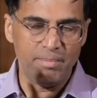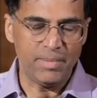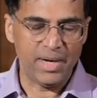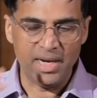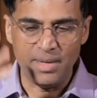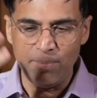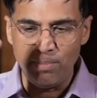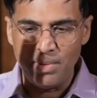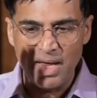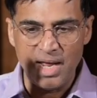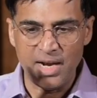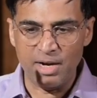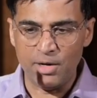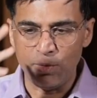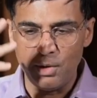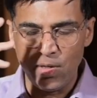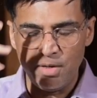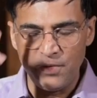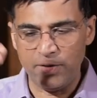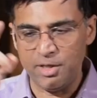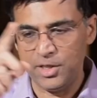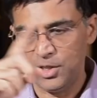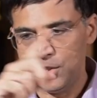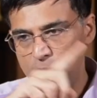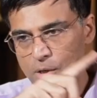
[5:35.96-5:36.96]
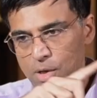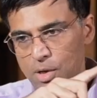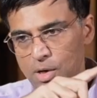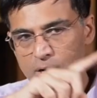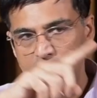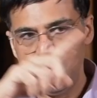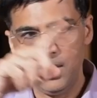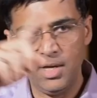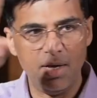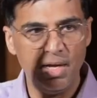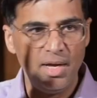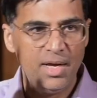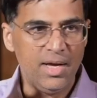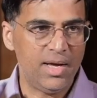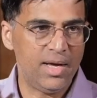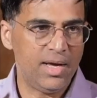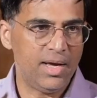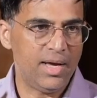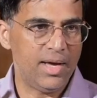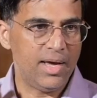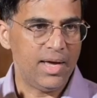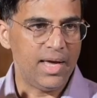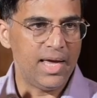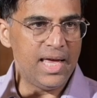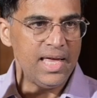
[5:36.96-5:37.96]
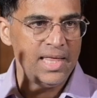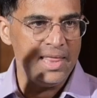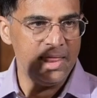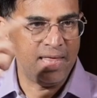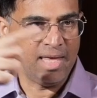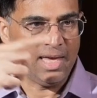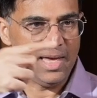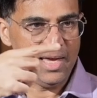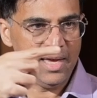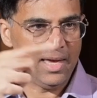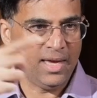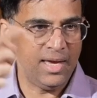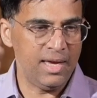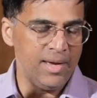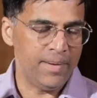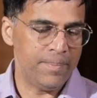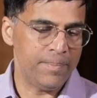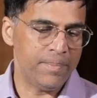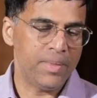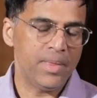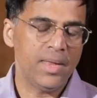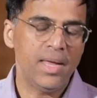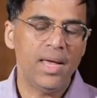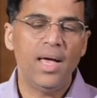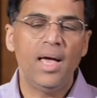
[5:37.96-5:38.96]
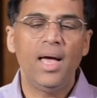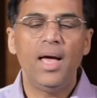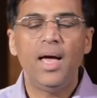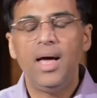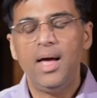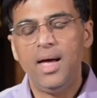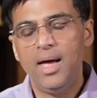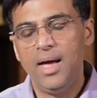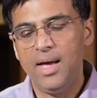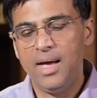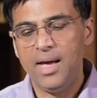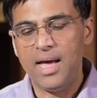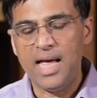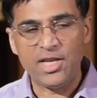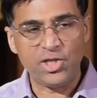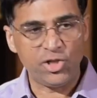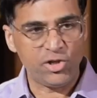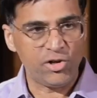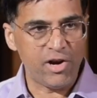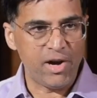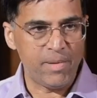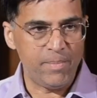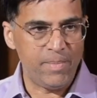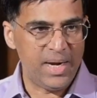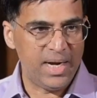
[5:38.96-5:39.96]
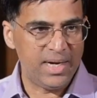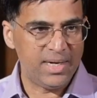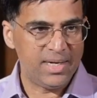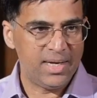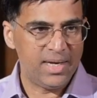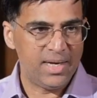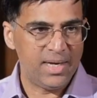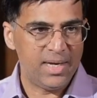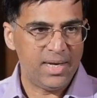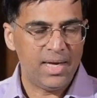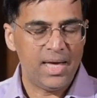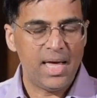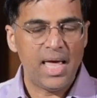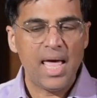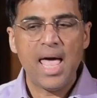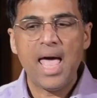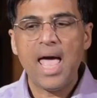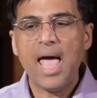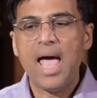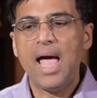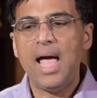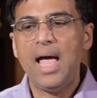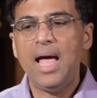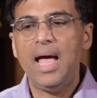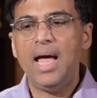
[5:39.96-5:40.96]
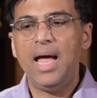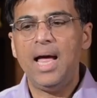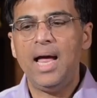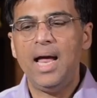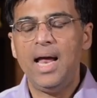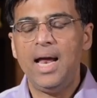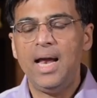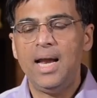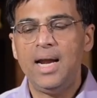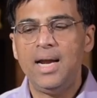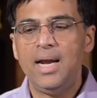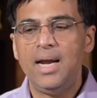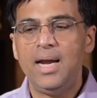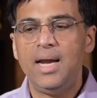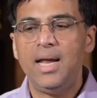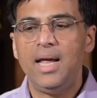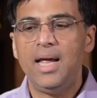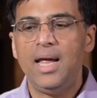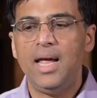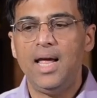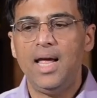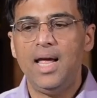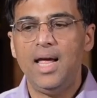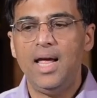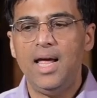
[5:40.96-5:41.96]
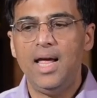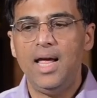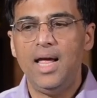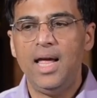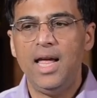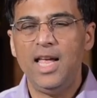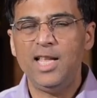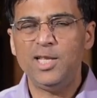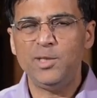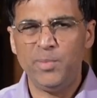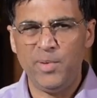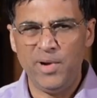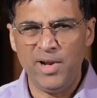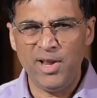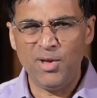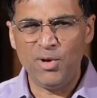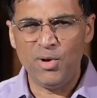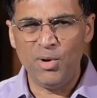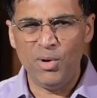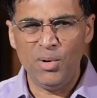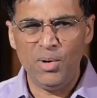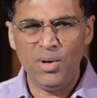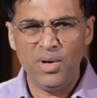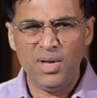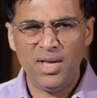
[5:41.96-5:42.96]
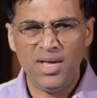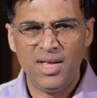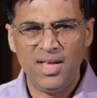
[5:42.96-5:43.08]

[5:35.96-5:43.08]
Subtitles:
minor planet, whatever it's called, in the asteroid belt. And it's pretty cold.